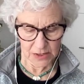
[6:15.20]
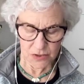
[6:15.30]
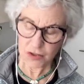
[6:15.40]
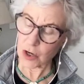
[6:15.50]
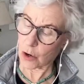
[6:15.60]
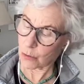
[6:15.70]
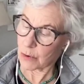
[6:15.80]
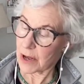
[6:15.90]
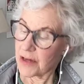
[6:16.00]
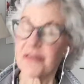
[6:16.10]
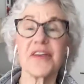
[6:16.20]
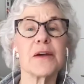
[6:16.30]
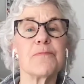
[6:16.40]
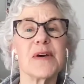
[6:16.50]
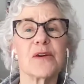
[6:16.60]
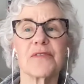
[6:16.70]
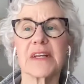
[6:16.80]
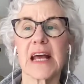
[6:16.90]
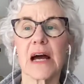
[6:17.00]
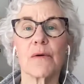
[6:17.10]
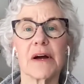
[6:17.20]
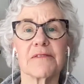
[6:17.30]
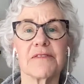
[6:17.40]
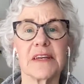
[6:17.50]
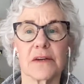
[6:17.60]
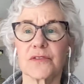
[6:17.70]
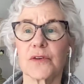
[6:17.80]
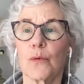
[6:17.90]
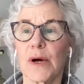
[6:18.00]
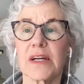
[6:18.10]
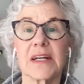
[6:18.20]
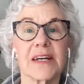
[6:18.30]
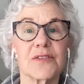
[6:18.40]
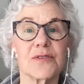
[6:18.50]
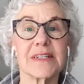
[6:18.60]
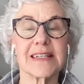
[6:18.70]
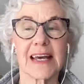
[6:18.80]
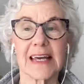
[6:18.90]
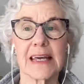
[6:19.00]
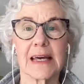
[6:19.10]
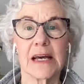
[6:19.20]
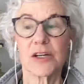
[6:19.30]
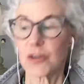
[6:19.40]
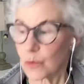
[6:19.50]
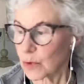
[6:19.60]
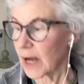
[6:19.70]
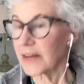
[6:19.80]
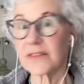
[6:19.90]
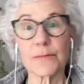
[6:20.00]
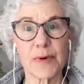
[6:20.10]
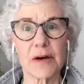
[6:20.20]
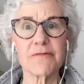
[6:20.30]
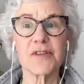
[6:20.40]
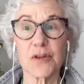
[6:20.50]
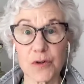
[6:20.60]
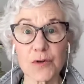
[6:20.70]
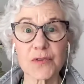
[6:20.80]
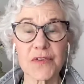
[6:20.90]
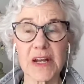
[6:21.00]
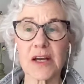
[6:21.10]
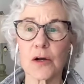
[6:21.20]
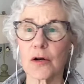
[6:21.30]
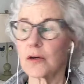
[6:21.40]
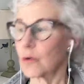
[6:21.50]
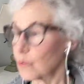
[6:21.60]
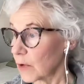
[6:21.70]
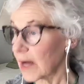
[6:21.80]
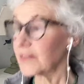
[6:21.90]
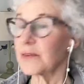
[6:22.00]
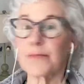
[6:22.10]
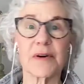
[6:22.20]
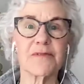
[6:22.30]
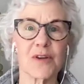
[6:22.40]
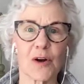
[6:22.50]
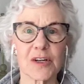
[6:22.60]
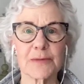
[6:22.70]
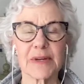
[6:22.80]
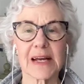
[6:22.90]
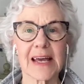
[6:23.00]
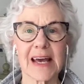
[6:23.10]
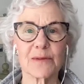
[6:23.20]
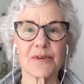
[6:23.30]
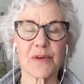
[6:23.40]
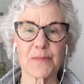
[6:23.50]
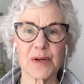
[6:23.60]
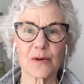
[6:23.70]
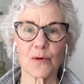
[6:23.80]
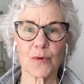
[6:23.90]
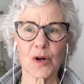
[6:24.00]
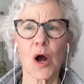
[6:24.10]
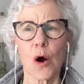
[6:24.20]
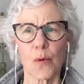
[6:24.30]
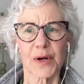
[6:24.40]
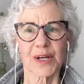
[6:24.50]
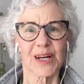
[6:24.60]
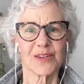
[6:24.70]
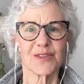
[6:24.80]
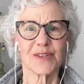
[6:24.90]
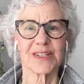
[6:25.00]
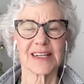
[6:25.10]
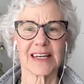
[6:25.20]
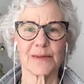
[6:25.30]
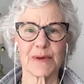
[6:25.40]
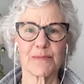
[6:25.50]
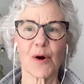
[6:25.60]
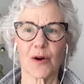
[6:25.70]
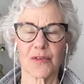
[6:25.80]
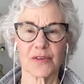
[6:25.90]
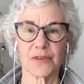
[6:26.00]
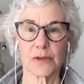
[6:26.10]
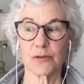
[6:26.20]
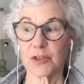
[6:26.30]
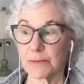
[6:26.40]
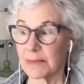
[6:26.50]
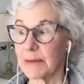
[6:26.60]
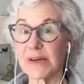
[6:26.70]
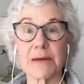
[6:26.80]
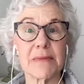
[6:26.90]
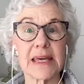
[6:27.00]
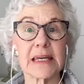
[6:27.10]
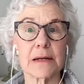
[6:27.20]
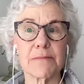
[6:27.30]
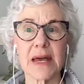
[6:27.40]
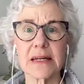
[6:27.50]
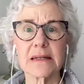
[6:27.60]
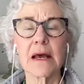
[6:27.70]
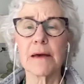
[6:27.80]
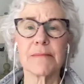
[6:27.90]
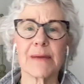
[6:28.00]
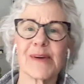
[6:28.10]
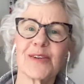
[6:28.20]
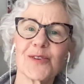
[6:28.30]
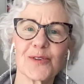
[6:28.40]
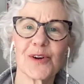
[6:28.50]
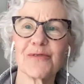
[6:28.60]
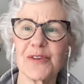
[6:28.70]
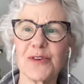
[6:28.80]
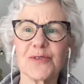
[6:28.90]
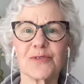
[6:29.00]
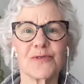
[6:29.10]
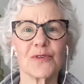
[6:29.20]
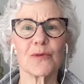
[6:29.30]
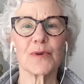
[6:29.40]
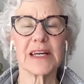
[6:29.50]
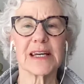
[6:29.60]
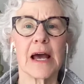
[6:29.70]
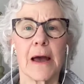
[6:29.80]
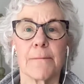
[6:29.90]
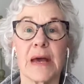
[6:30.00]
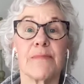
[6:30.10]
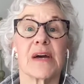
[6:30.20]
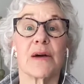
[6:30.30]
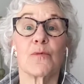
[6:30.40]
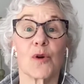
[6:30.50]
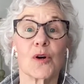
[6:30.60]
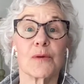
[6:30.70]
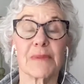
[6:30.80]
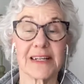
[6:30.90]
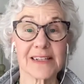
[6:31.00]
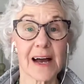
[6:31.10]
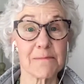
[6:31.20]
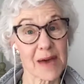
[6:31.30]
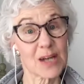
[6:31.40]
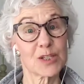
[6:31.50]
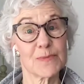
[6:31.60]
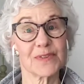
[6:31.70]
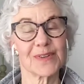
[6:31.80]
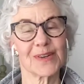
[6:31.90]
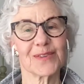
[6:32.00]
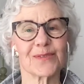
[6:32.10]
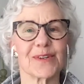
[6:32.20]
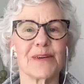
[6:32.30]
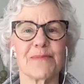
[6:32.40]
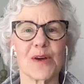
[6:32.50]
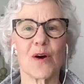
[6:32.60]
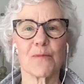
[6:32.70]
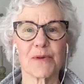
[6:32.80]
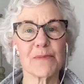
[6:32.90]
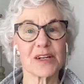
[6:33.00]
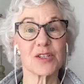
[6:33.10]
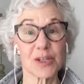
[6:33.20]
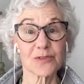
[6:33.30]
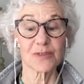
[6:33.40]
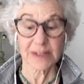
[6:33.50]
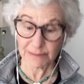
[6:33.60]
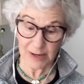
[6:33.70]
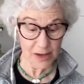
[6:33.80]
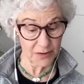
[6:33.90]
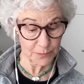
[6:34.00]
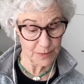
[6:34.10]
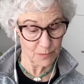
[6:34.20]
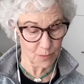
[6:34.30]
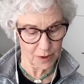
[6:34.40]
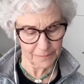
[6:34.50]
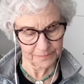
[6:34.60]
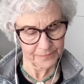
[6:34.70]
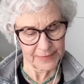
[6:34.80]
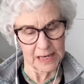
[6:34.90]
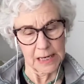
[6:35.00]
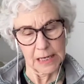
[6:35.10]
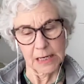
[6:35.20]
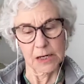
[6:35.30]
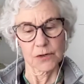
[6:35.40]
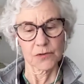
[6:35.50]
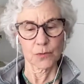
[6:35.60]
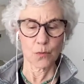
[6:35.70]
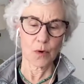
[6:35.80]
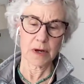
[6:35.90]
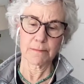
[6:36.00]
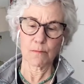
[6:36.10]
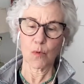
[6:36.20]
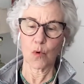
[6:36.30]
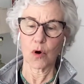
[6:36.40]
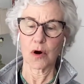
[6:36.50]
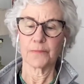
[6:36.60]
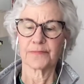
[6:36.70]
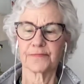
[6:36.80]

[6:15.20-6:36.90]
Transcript: So, think bigger than how I feel. So what can I do today to rise above the news that I heard or rise above the argument I had with a peer at work? What can I do today to be part of the solution? Maybe I make an amend. Maybe I turn off the news for a week. Maybe I work on my time management skills so I can be home with my children and my husband more. Here's one more.